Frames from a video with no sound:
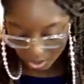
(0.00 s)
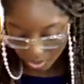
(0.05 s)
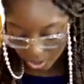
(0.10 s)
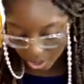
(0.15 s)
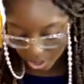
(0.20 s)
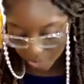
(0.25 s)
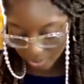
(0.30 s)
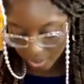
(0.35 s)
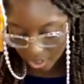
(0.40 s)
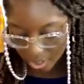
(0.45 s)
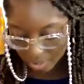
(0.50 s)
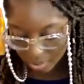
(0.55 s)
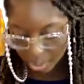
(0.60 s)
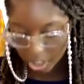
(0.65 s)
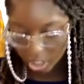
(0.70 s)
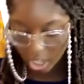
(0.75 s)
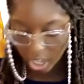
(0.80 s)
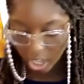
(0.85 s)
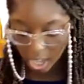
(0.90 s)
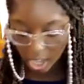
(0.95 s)
Whatever tape
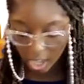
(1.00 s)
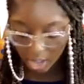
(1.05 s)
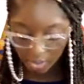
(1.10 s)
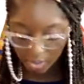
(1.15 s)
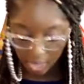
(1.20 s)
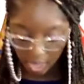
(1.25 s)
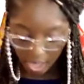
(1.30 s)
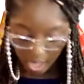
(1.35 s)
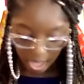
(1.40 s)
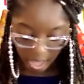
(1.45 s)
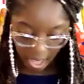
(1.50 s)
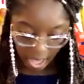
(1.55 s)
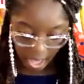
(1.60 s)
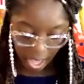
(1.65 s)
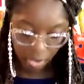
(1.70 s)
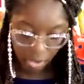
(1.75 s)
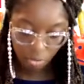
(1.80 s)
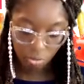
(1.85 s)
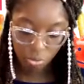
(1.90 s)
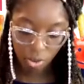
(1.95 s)
that you have,
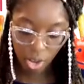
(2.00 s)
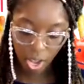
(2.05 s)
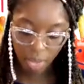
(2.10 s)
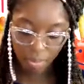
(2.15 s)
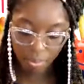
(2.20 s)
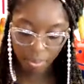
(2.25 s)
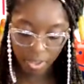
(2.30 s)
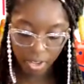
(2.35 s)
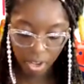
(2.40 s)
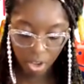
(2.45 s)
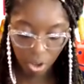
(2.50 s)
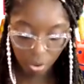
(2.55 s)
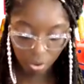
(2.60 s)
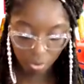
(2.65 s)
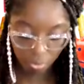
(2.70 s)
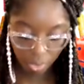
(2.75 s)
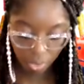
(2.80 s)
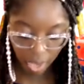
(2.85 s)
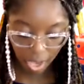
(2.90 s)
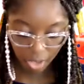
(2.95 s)
and wrap it
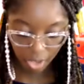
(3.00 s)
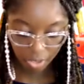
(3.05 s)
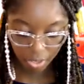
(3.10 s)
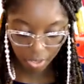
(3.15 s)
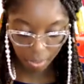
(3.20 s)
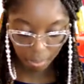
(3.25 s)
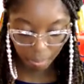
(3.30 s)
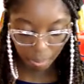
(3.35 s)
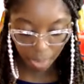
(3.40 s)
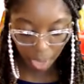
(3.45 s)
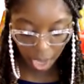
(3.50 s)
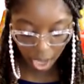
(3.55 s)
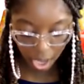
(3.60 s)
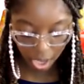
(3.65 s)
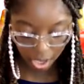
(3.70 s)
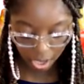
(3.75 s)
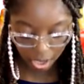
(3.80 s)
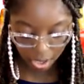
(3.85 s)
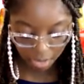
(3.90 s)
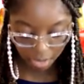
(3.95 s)
around the
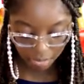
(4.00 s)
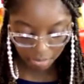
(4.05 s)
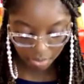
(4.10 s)
bottom.